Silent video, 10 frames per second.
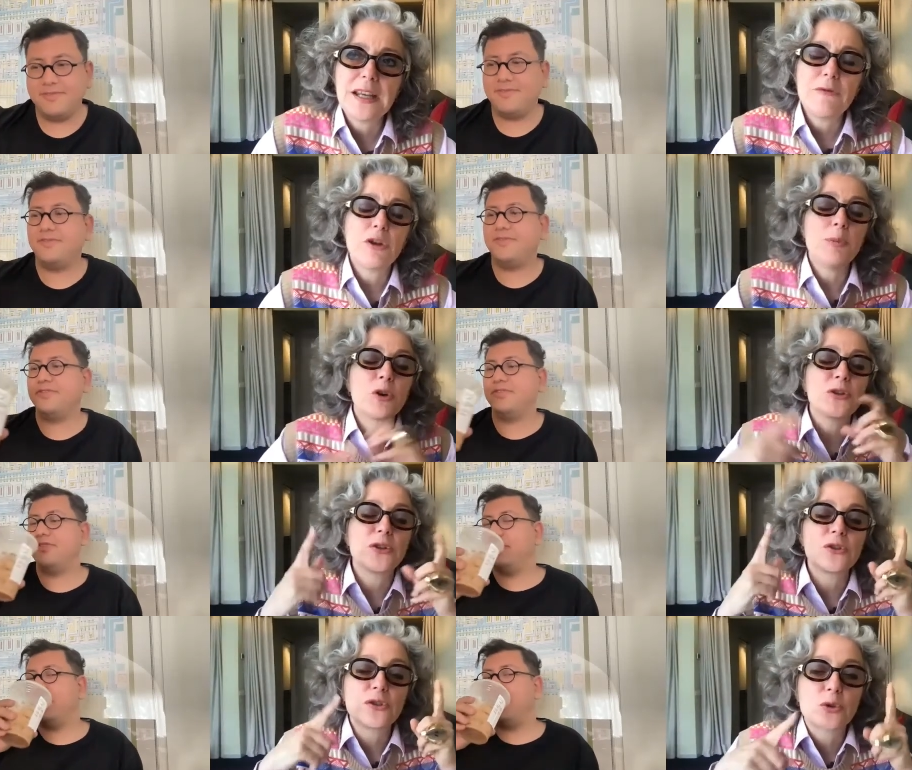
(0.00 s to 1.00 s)
Speaker 1: even more
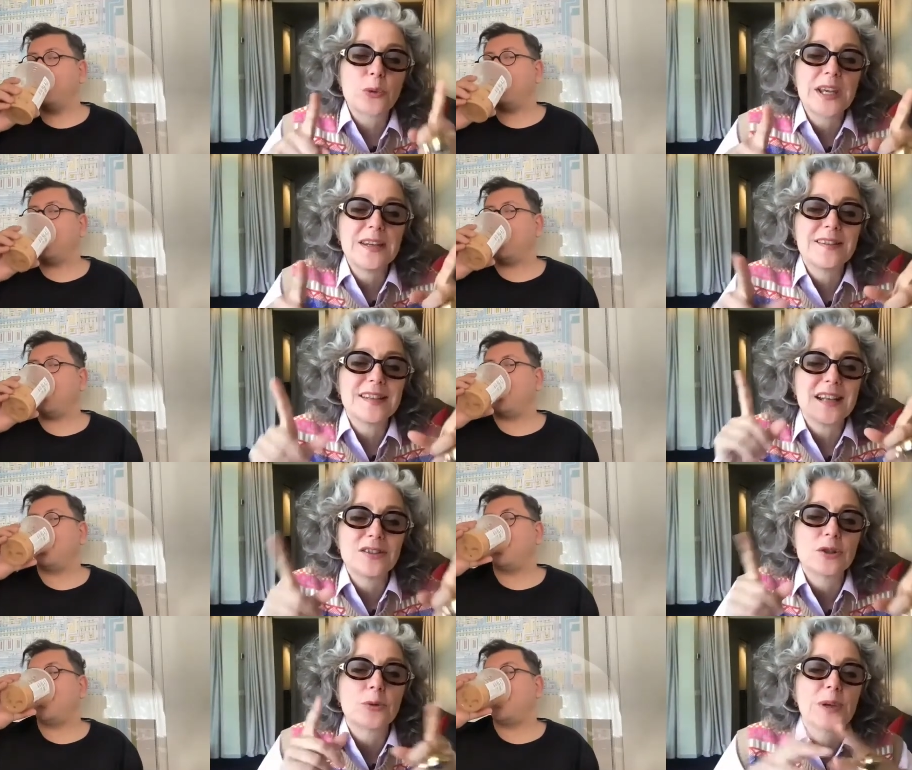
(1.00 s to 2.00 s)
the screens
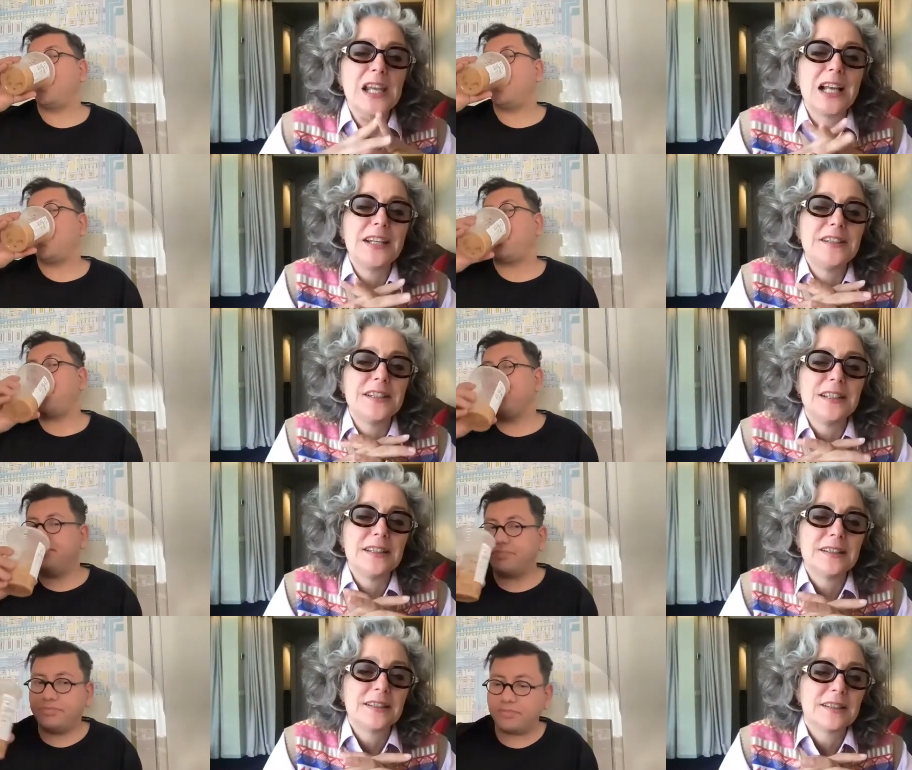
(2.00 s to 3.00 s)
than the
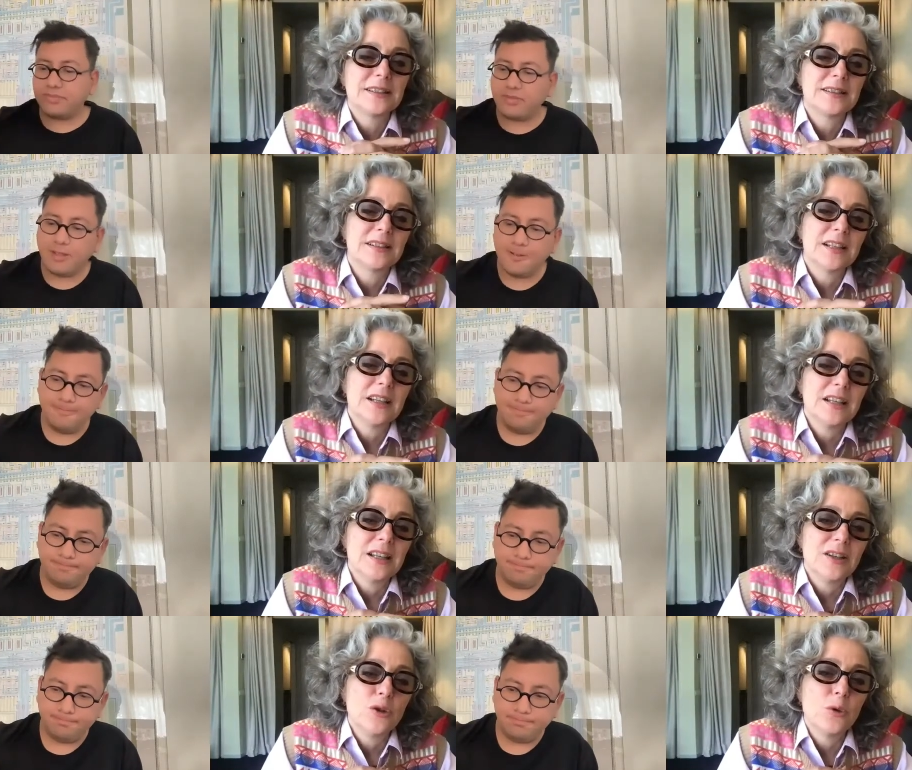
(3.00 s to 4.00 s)
reality
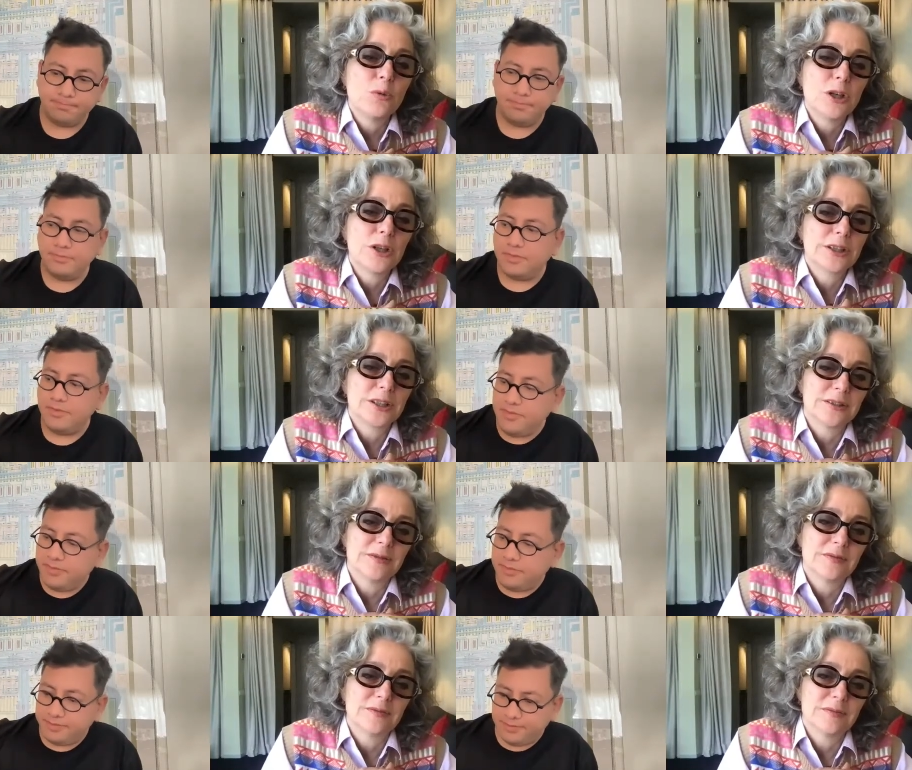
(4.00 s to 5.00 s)
your work
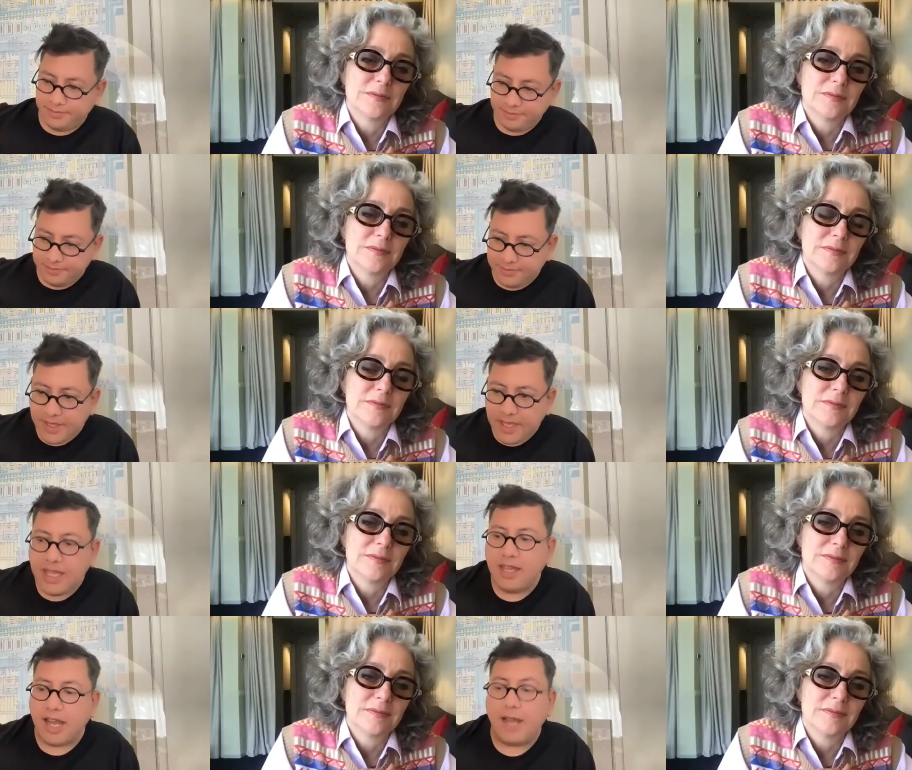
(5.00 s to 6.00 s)

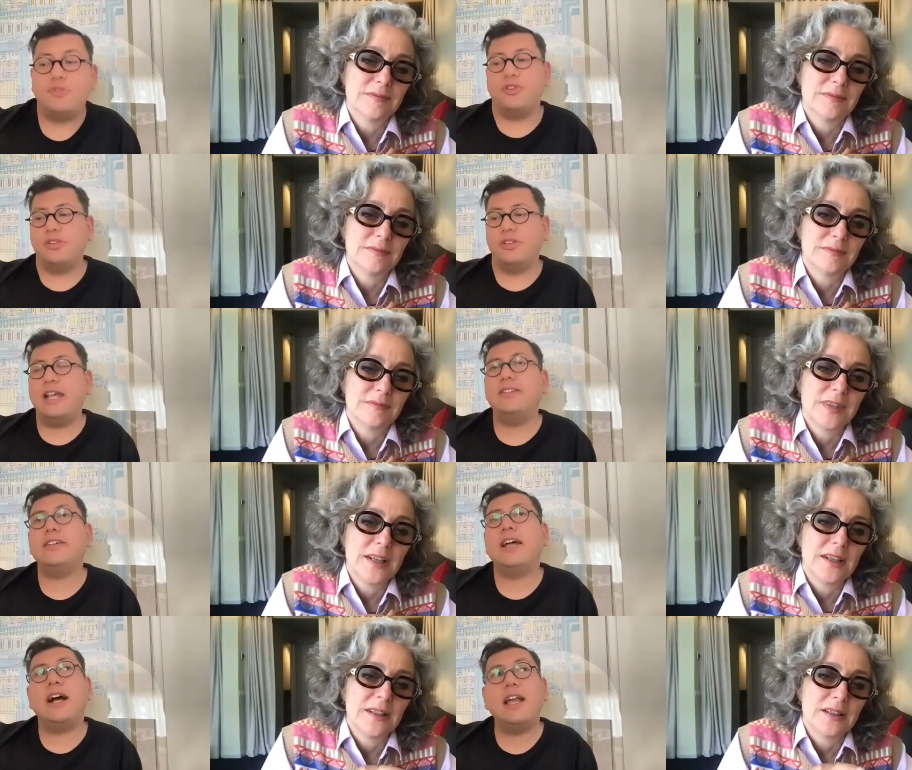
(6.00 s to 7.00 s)
Speaker 2: absolutely i think
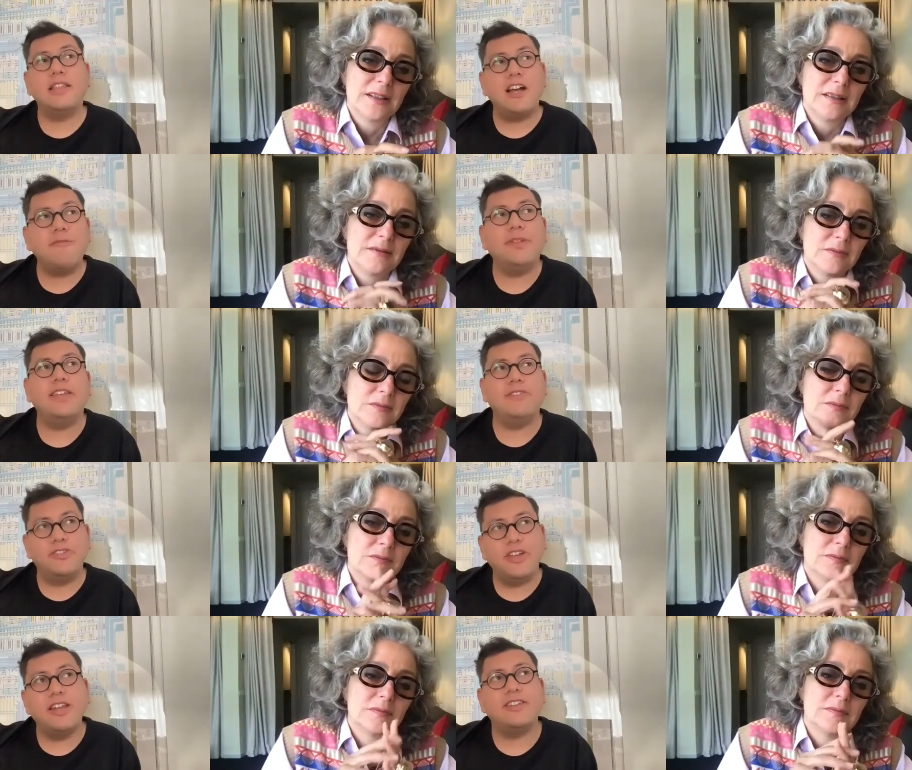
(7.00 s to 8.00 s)
I, I love playing with
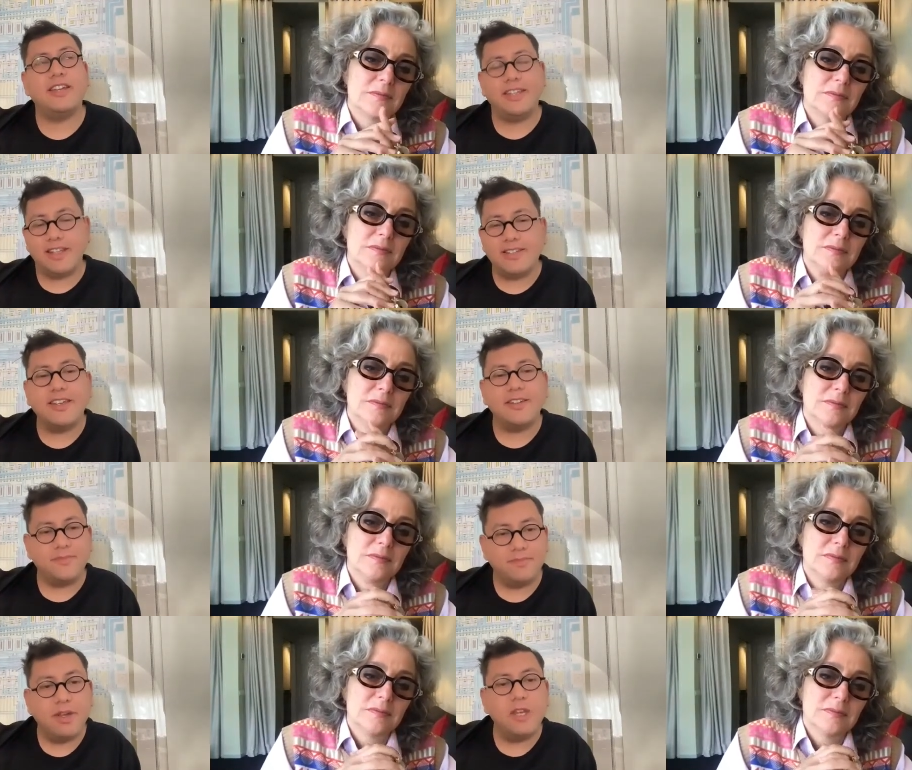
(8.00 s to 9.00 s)
reality i can say
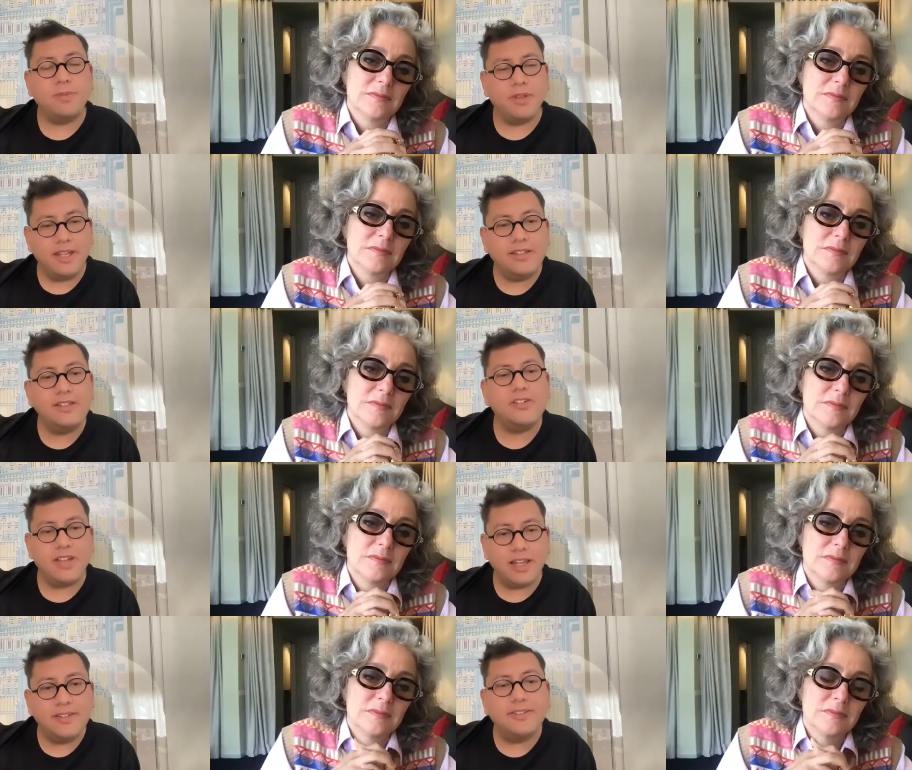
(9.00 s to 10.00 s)
manipulating the
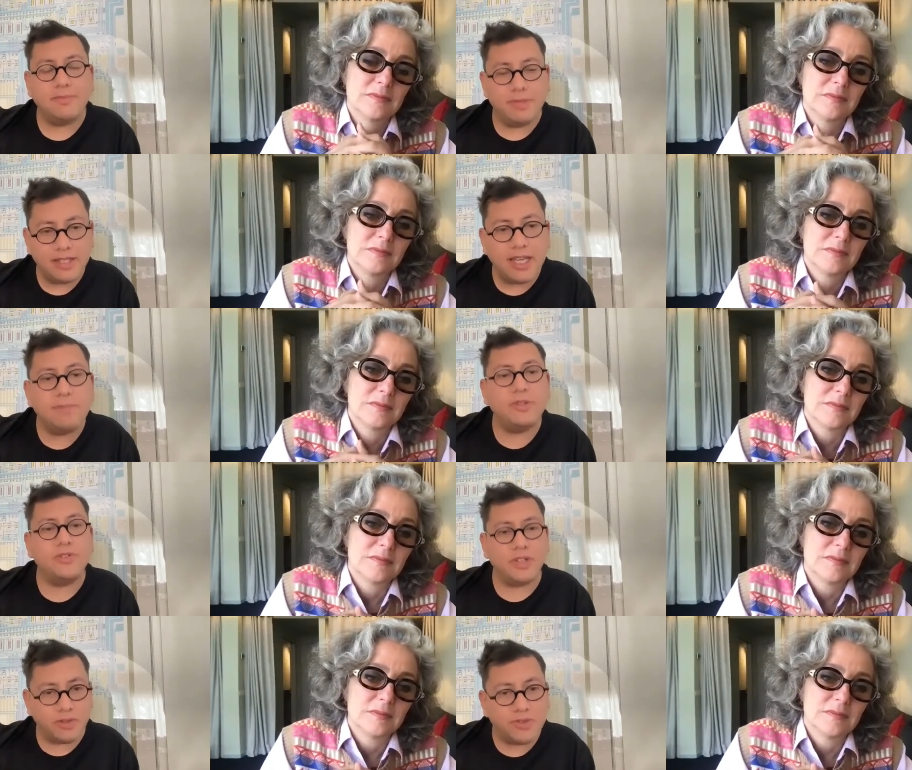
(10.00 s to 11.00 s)
reality being able to
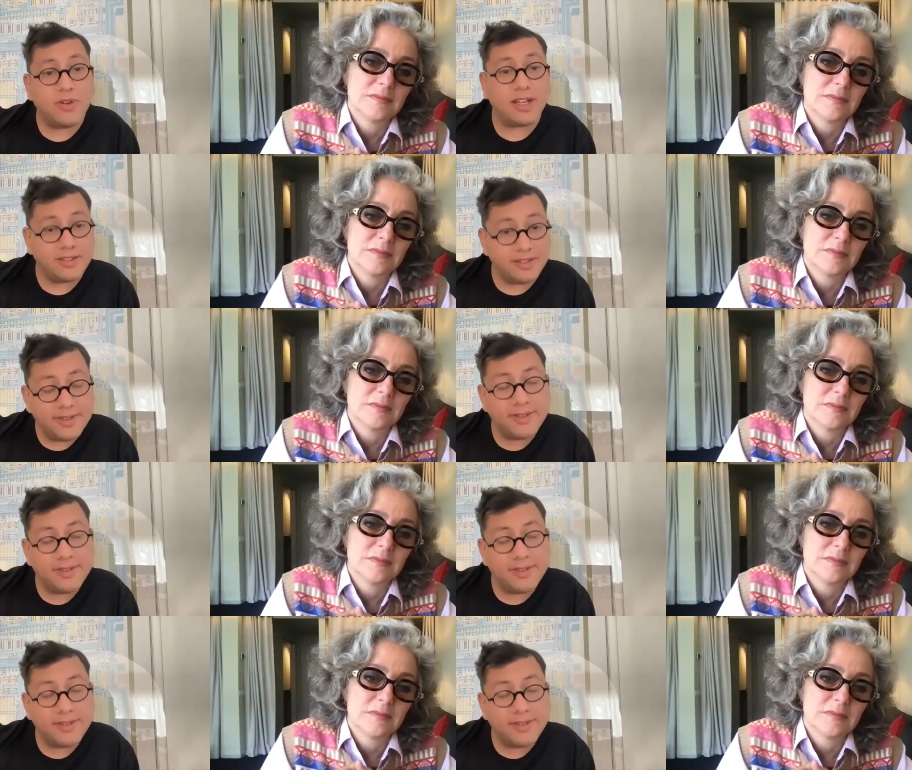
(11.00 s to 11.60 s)
reconstruct it